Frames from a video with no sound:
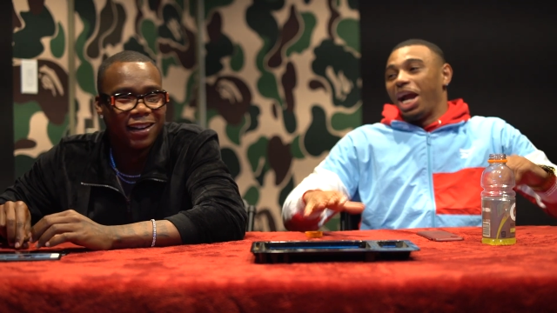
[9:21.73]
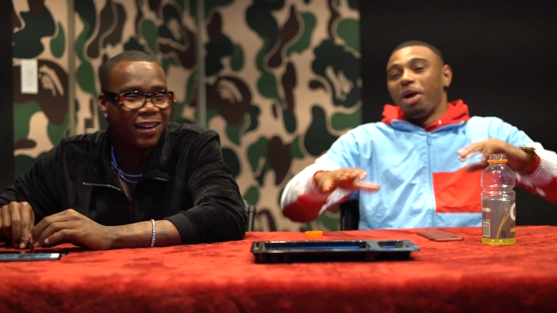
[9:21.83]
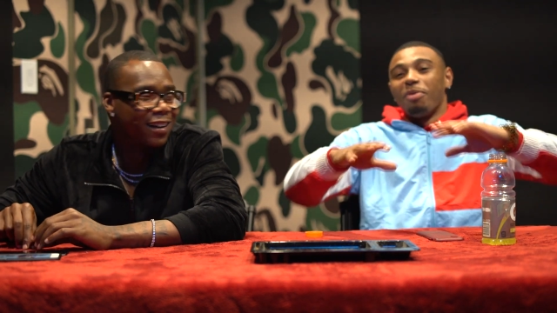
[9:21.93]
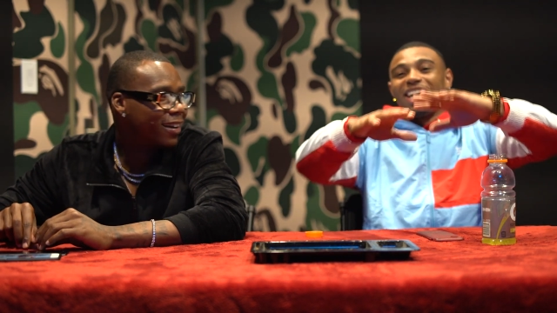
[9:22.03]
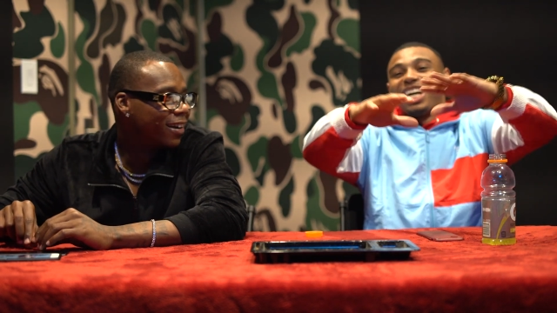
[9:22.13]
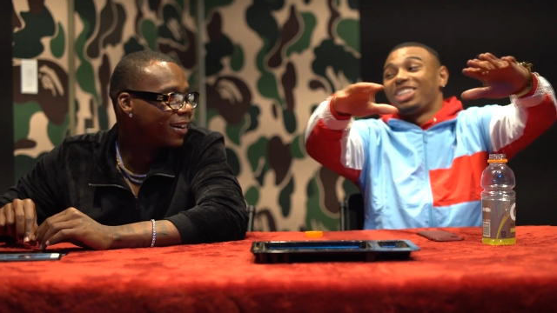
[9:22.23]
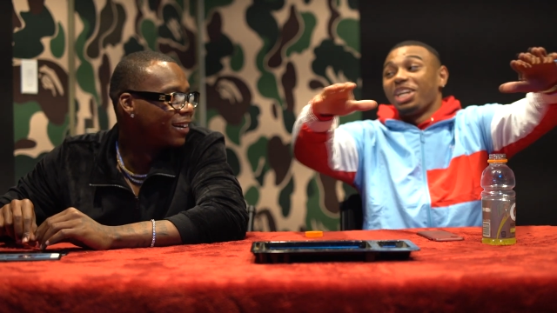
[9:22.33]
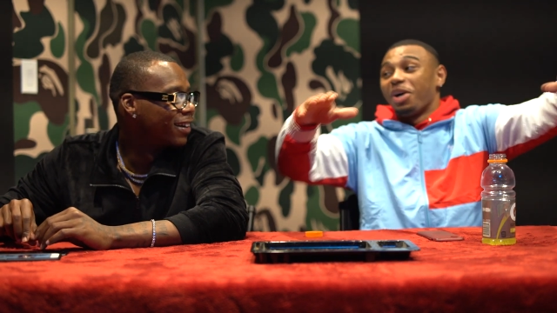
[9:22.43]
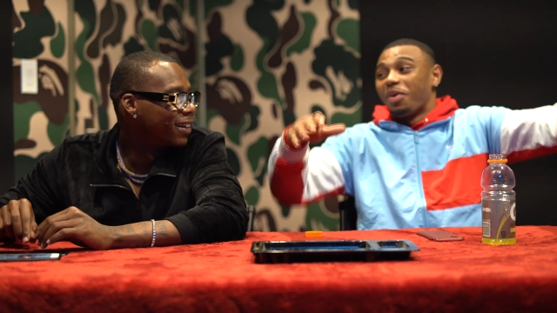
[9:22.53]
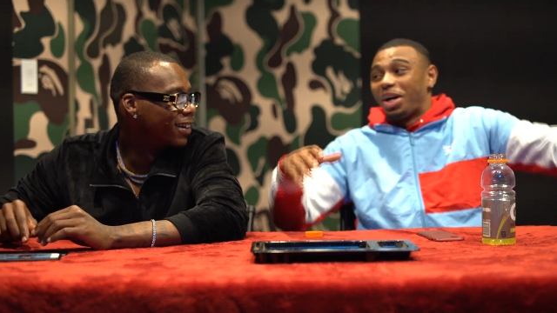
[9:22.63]
Speaker 1: Everybody out
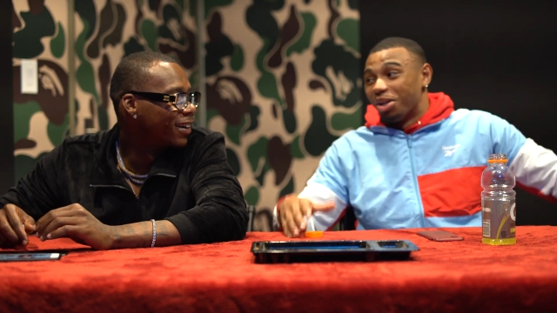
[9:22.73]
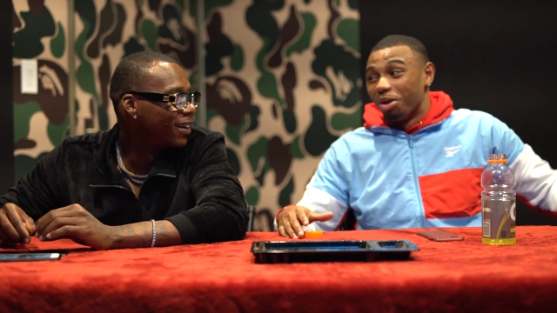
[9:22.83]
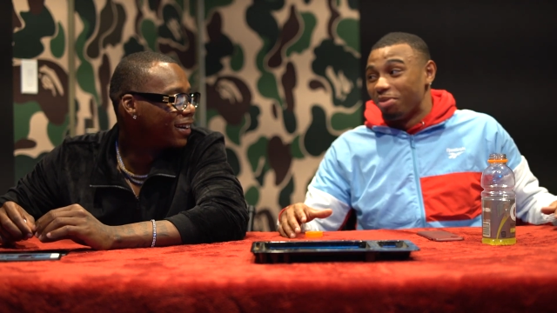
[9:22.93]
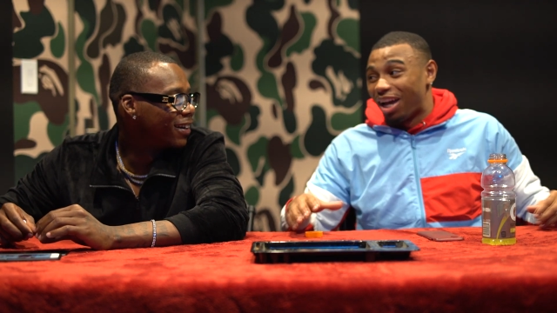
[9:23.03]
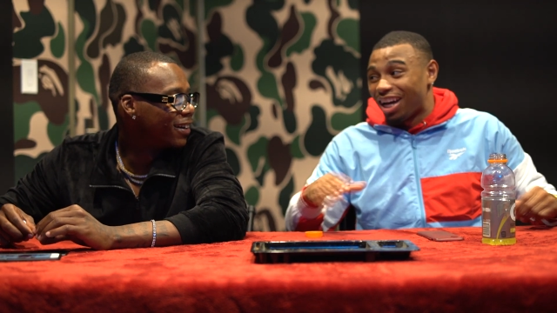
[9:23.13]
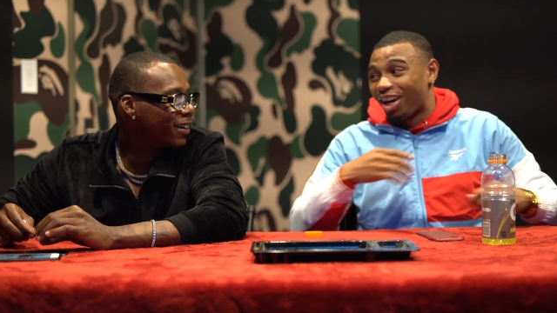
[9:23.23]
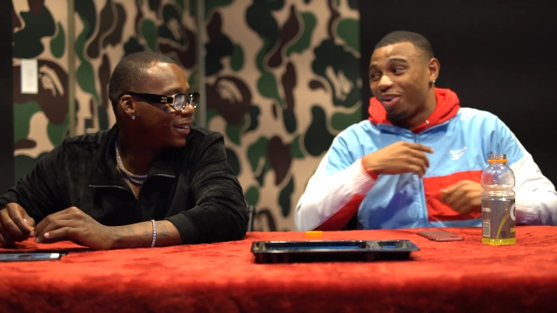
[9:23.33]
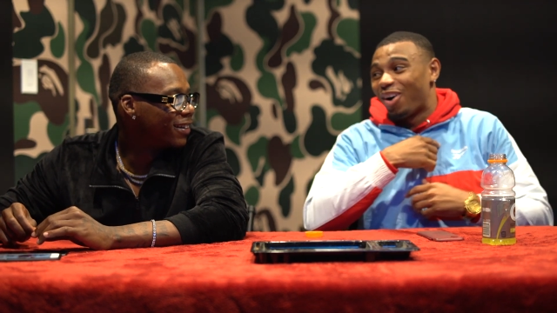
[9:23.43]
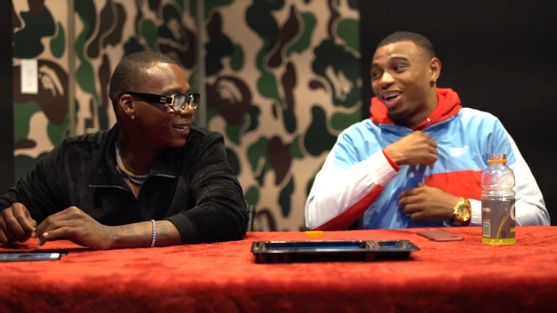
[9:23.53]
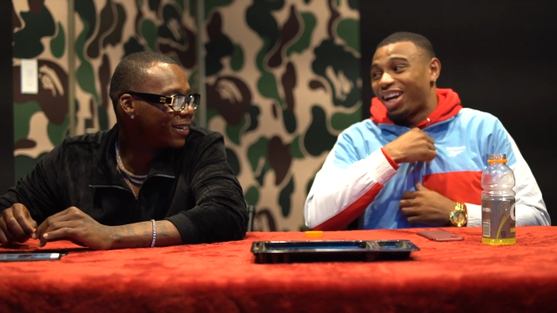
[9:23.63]
there waiting on me. I gotta
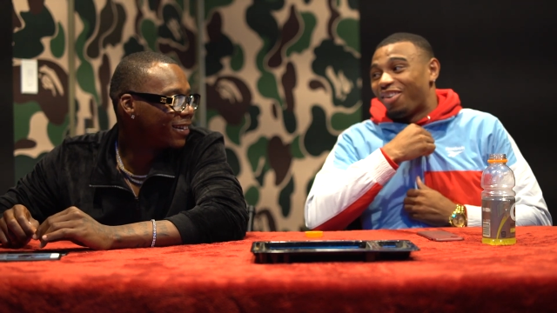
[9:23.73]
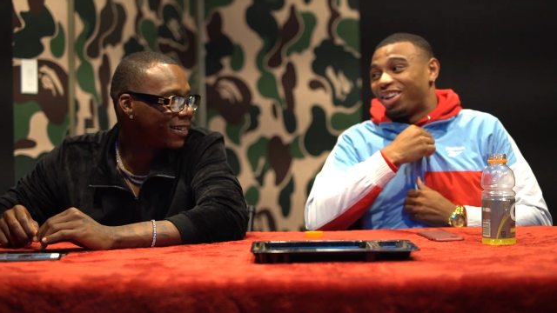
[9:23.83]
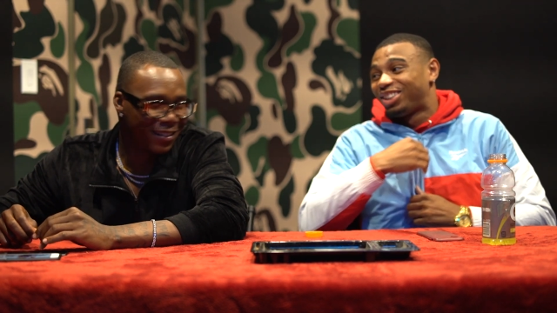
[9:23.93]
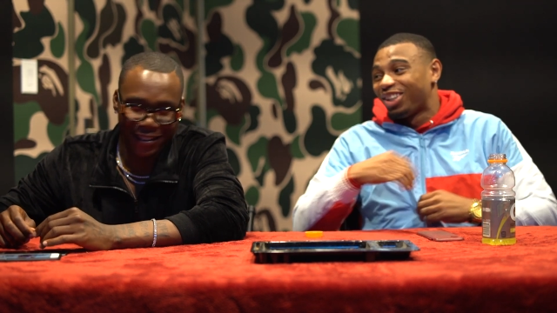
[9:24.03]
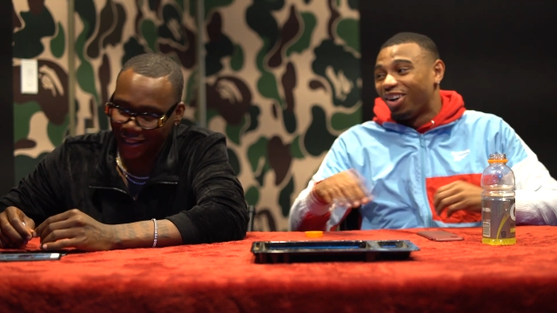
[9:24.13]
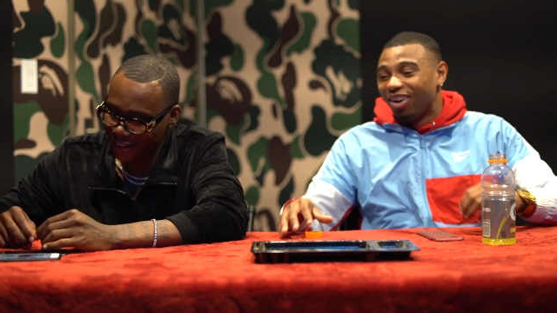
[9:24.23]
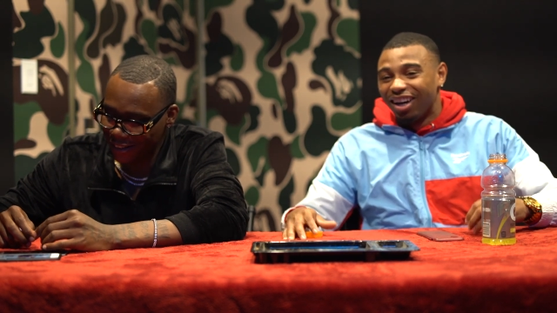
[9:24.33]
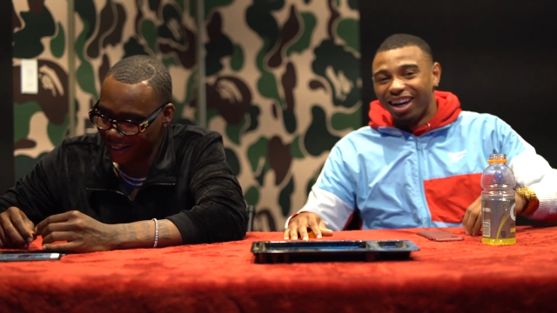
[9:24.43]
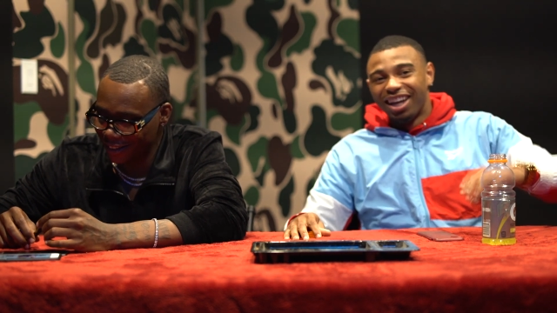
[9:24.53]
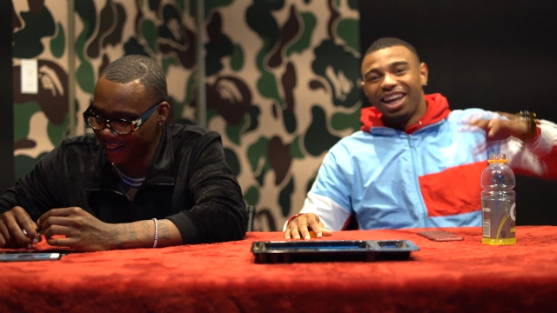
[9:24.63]
walk out with a
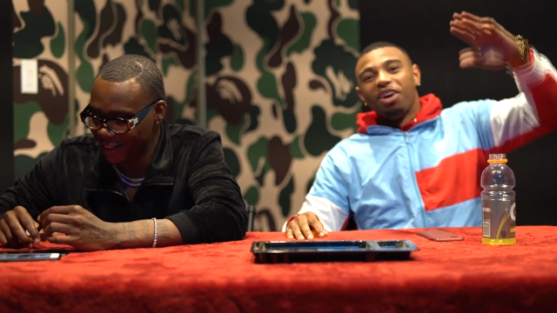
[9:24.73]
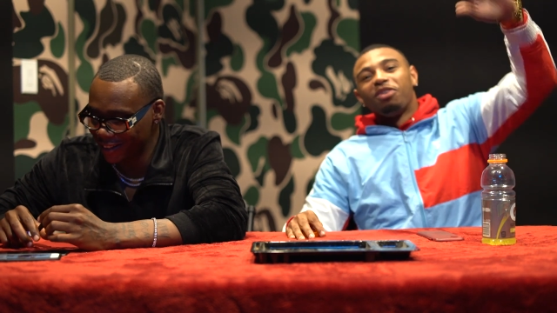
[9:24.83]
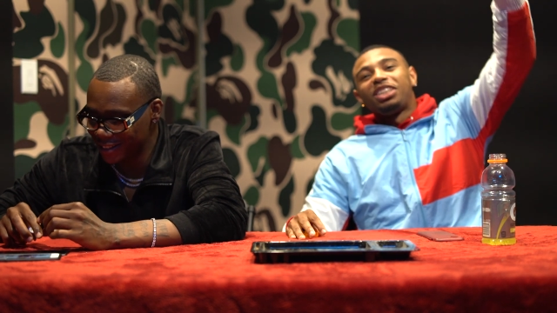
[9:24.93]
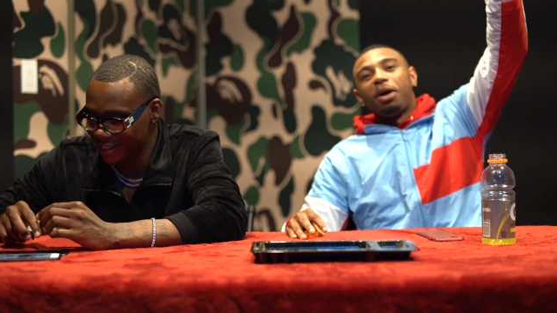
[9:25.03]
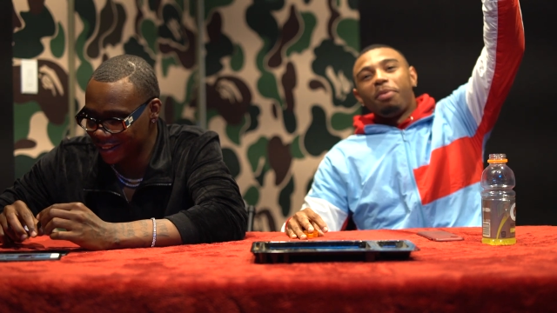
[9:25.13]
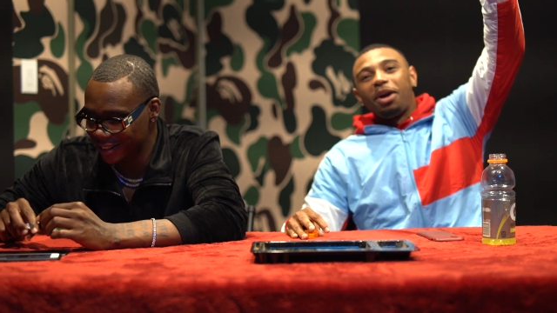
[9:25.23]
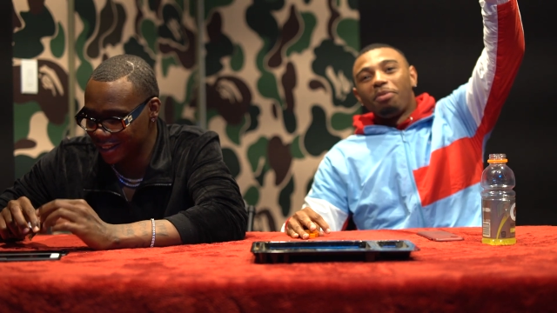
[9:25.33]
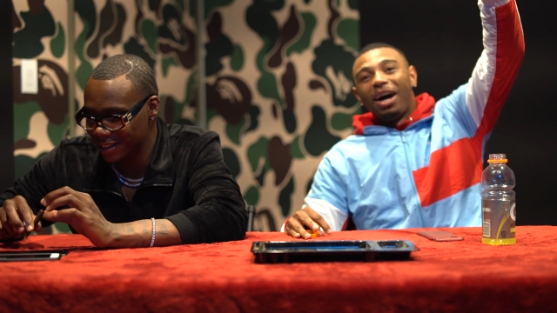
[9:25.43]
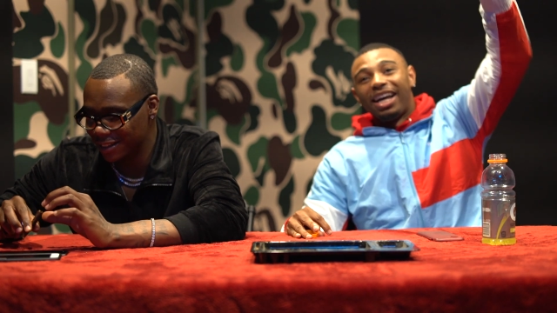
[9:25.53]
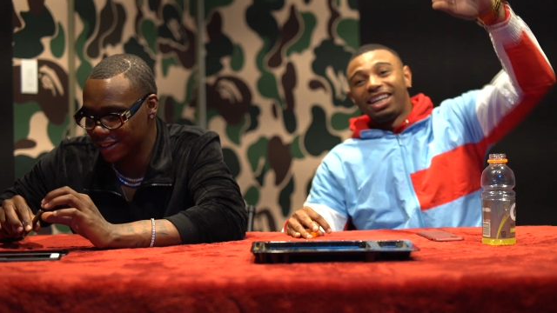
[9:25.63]
suit. Oh, What's up,
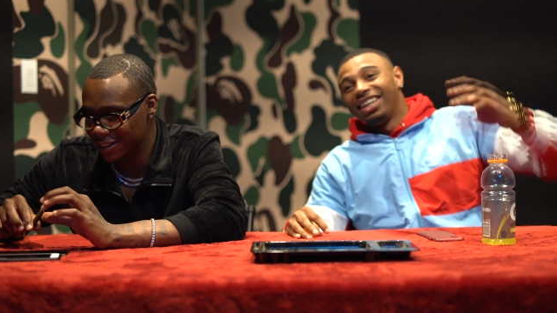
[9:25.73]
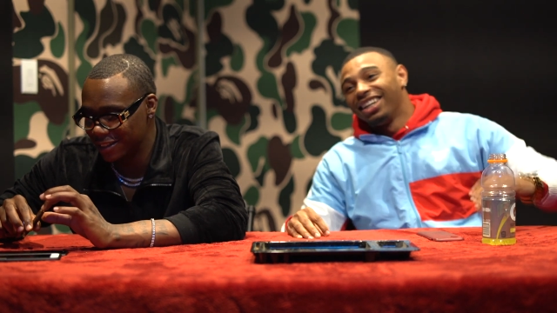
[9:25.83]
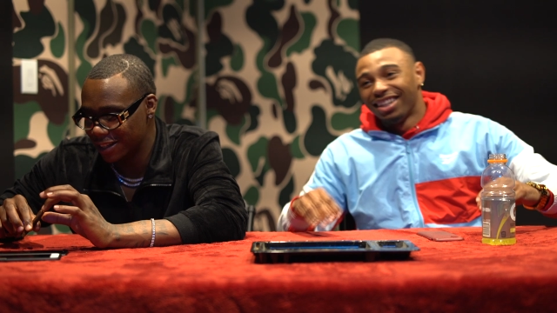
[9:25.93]
everybody? He